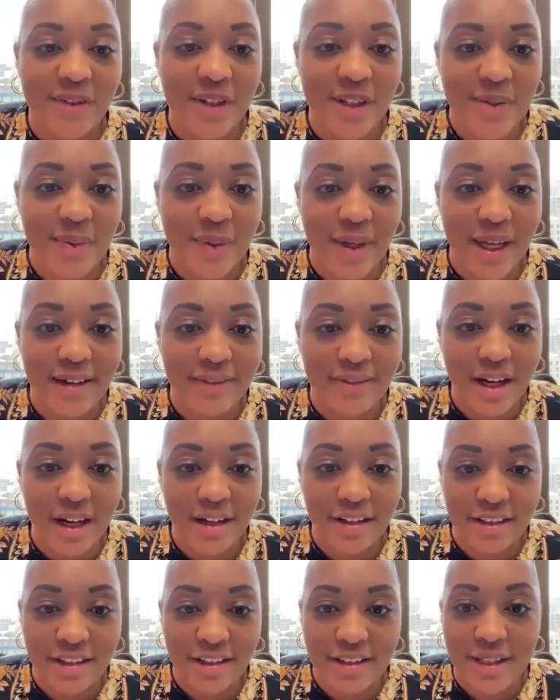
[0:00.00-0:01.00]
First, we have
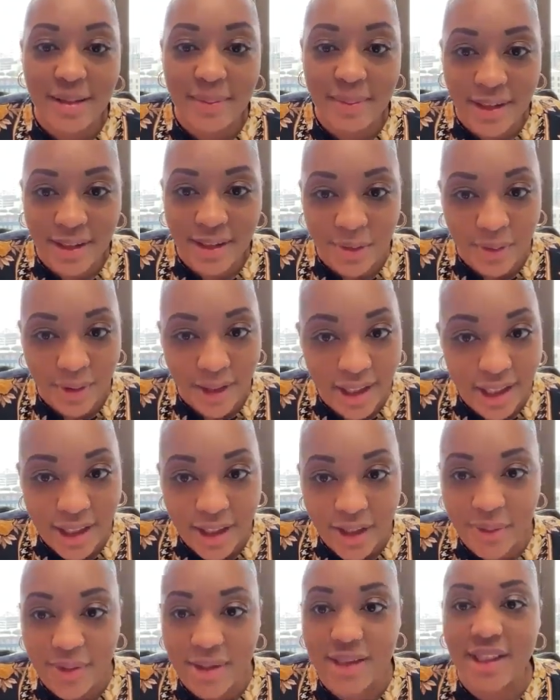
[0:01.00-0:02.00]
Dr. Timothy Rennick,
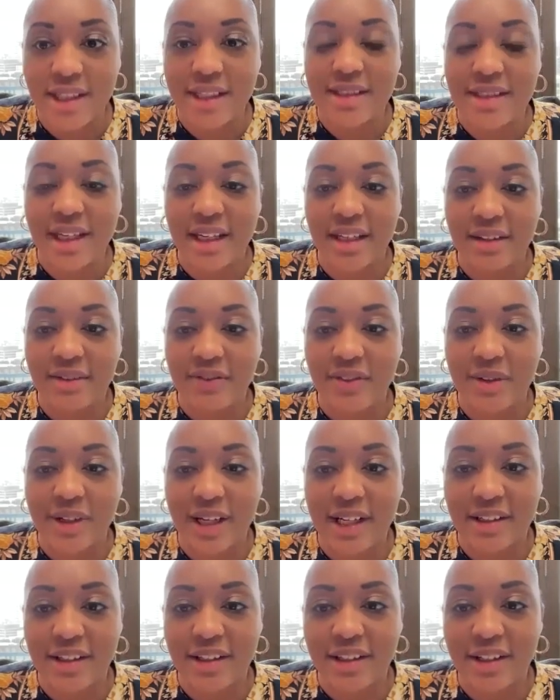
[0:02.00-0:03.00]
who is the Executive
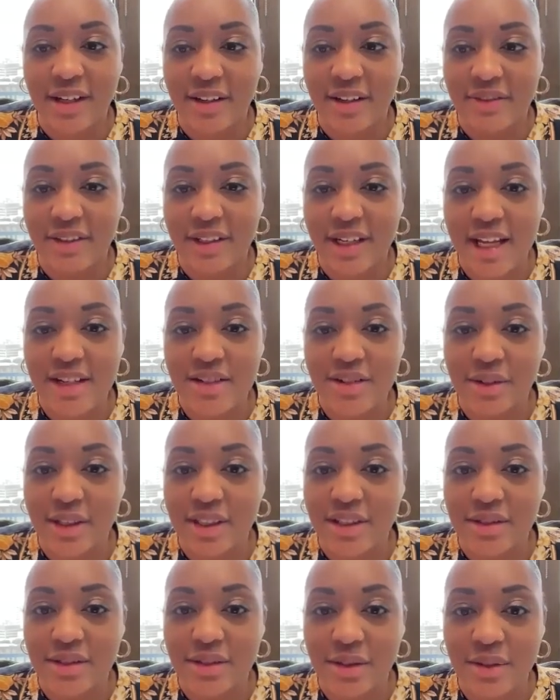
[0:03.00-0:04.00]
Director of the National
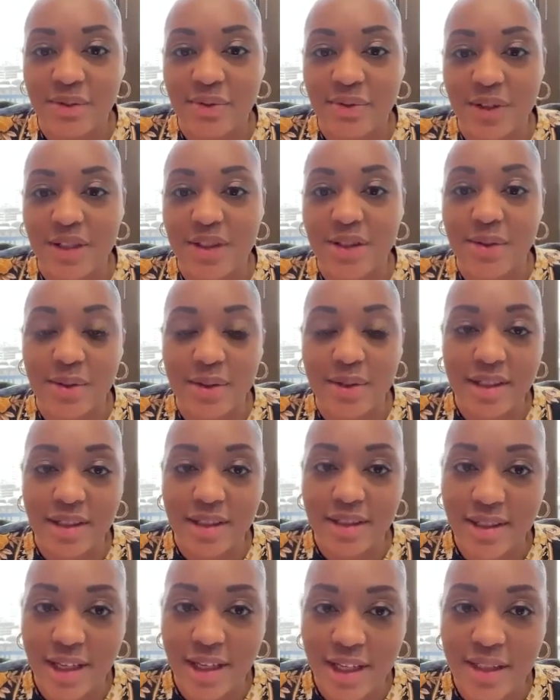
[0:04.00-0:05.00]
Institute for Student
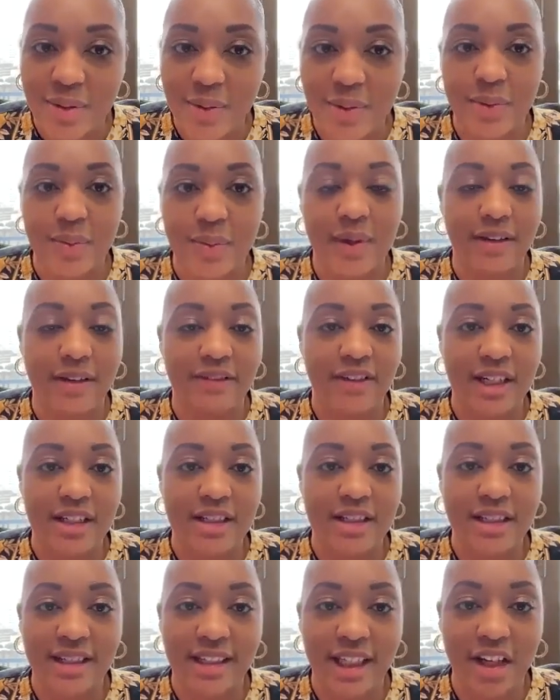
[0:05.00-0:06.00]
Success, which we
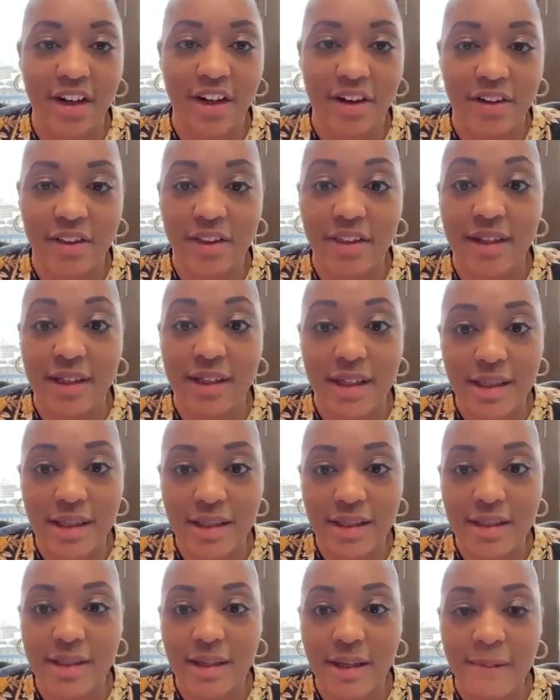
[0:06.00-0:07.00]
affectionately call the
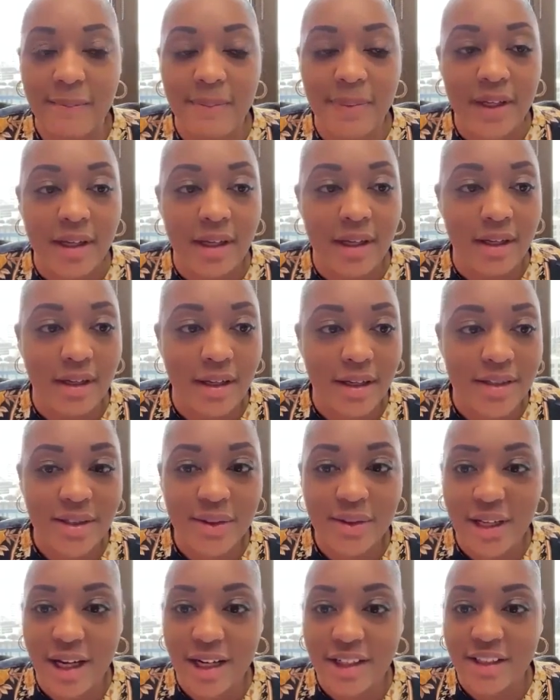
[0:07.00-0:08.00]
NISS, and also
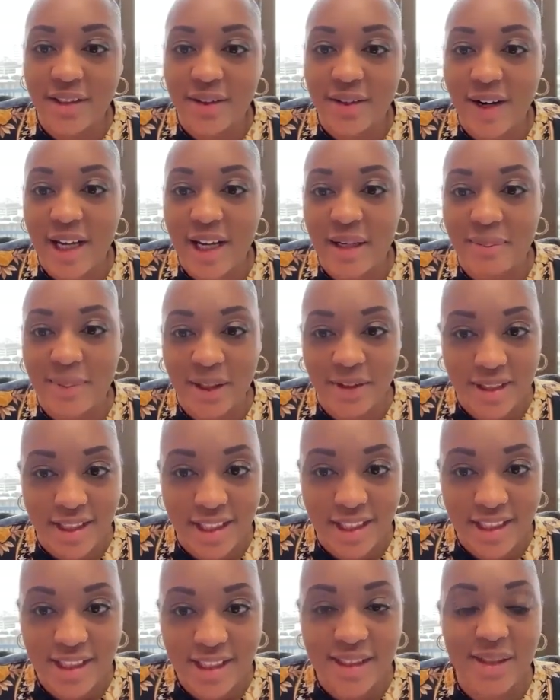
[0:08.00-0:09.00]
Dr. Ryan
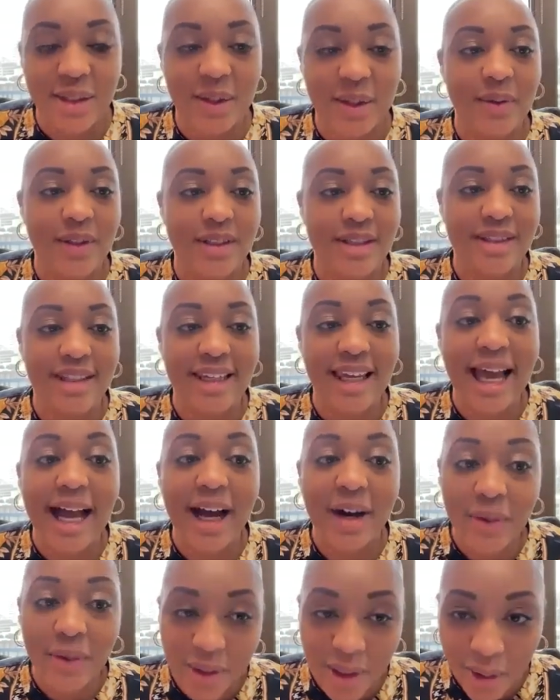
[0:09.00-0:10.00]
Maltese, who is the
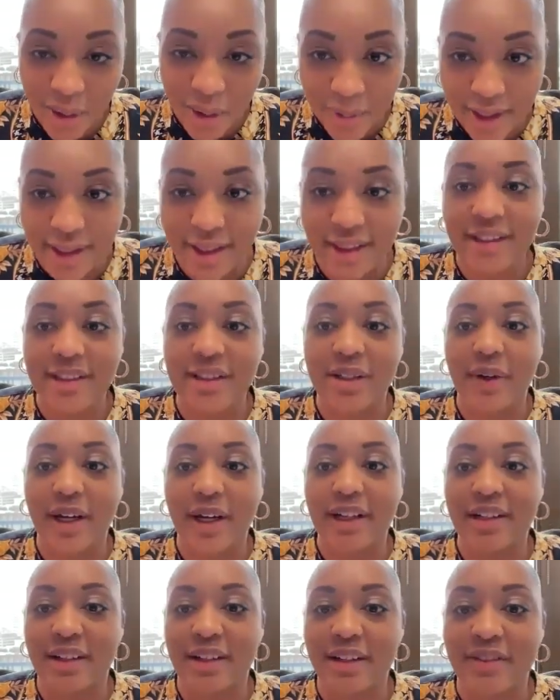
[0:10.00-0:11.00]
outgoing
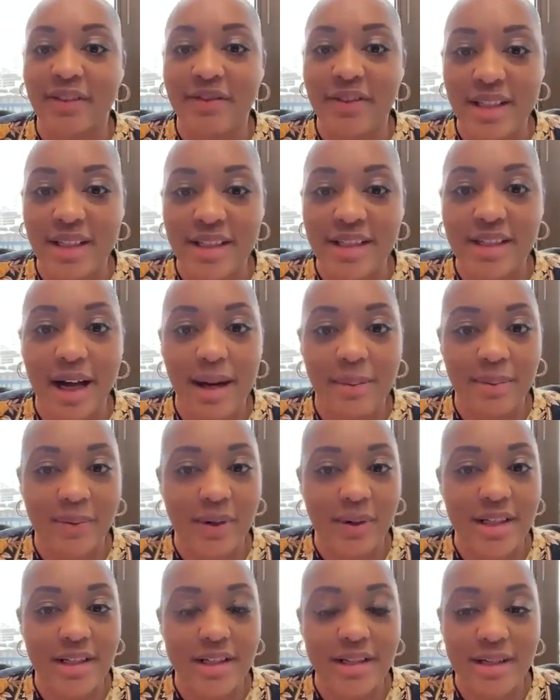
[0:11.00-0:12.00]
Director of NISS
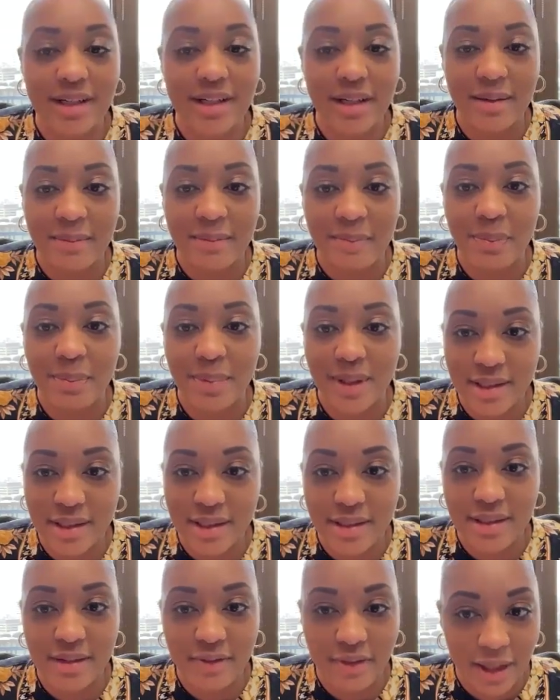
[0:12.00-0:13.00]
Operations and
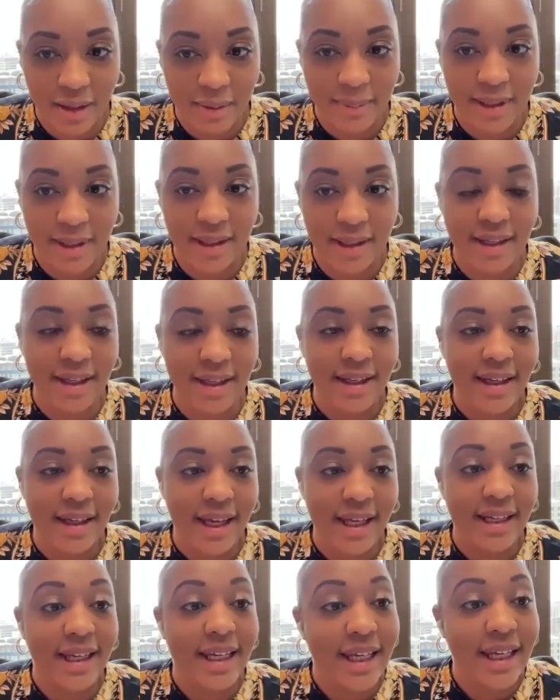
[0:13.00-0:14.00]
Business Development
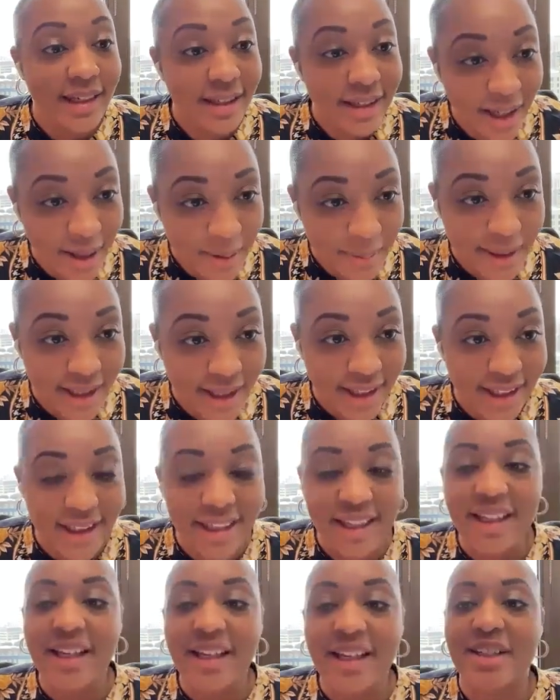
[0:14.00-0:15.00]
and incoming
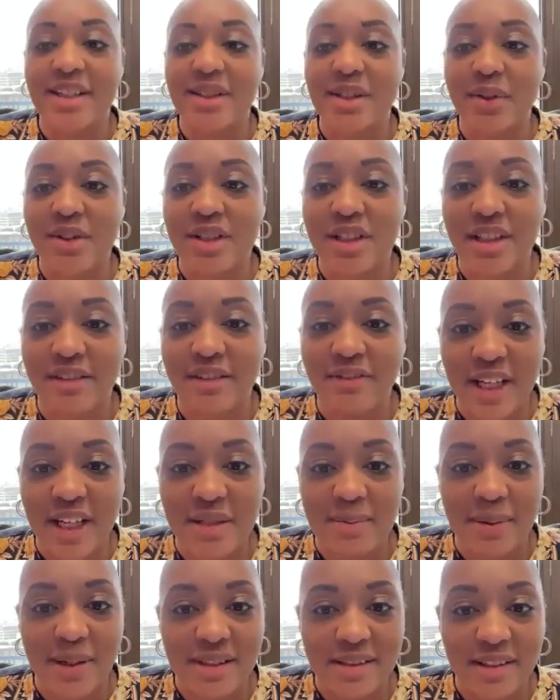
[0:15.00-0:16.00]
Associate Vice
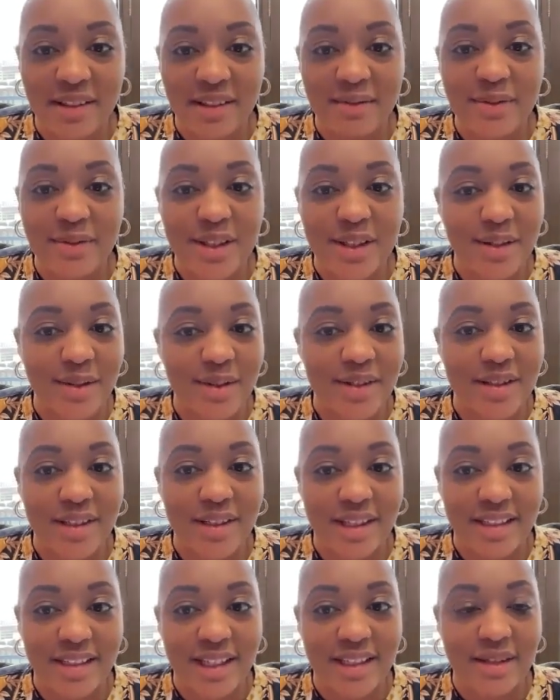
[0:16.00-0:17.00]
President for Student
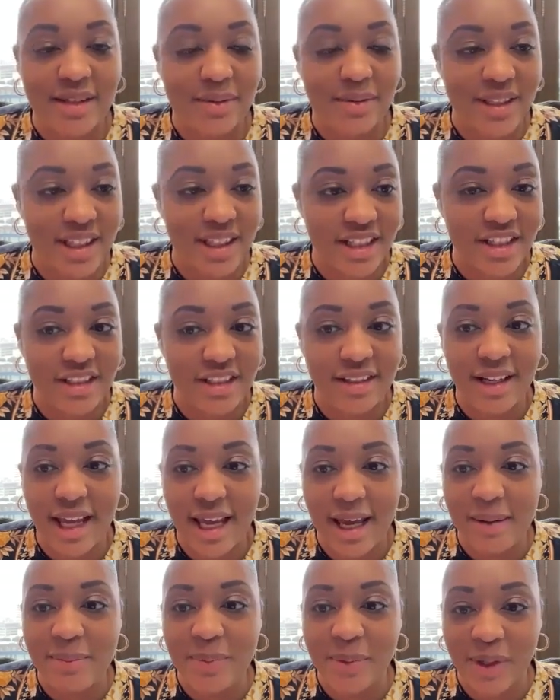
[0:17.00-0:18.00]
Success and Retention
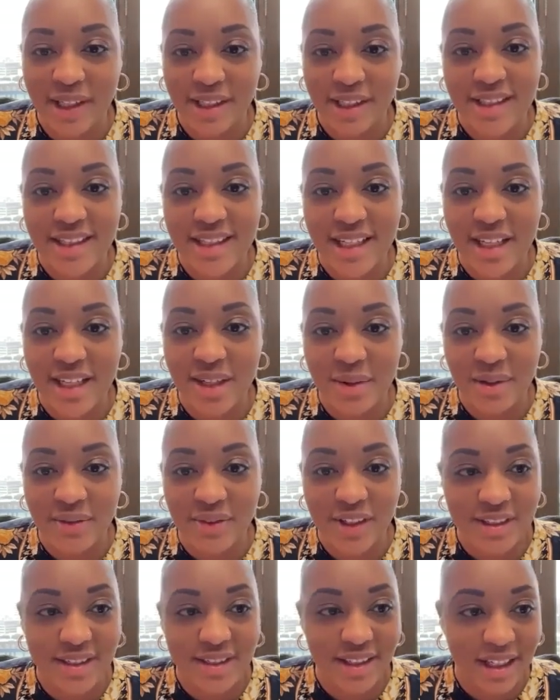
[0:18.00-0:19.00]
at Morgan State
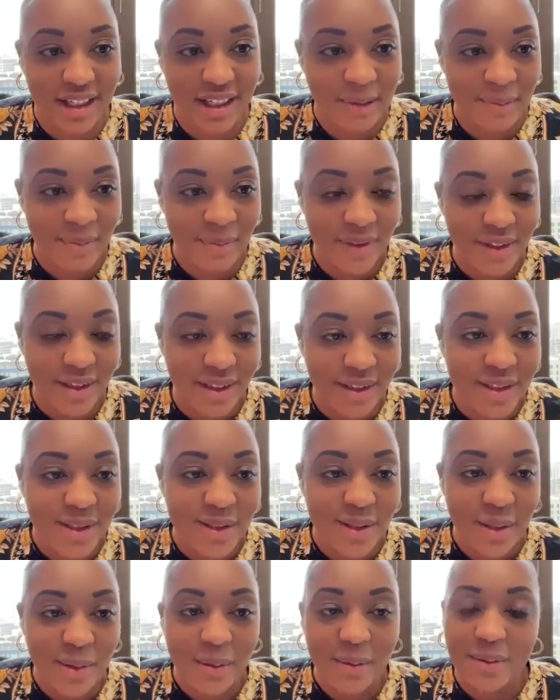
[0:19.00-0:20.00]
University.
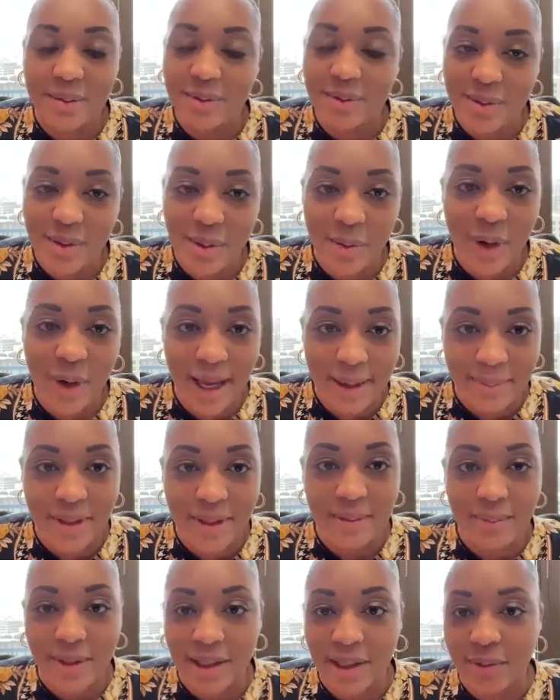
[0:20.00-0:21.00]
So happy
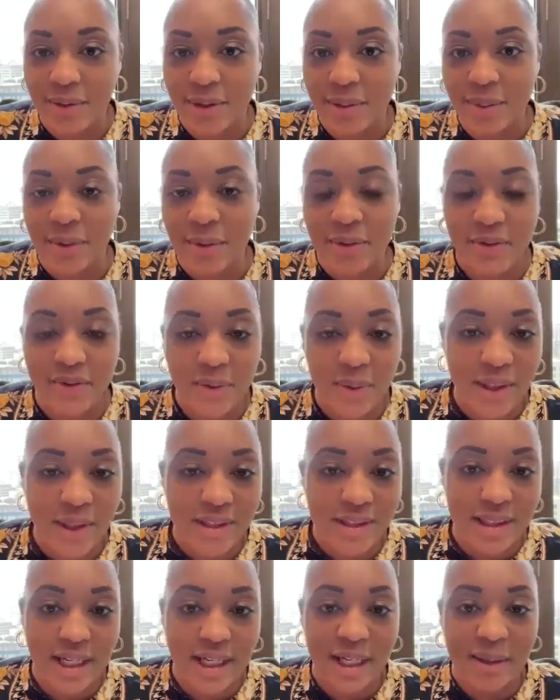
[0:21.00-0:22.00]
to be here with both of you all
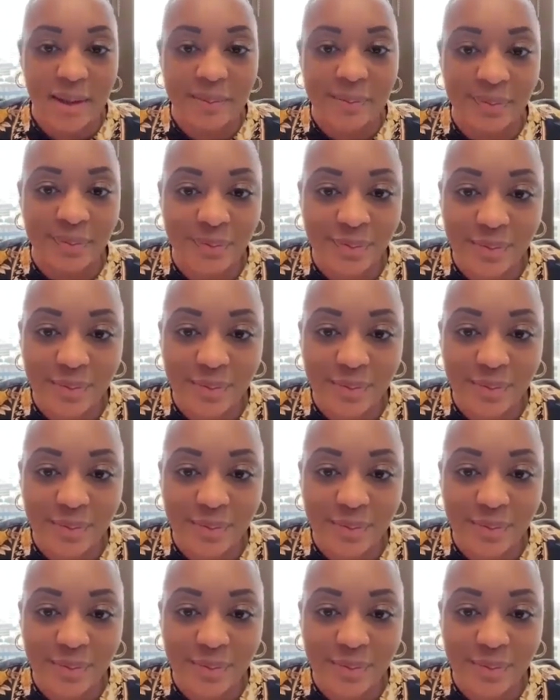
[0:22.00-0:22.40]
today.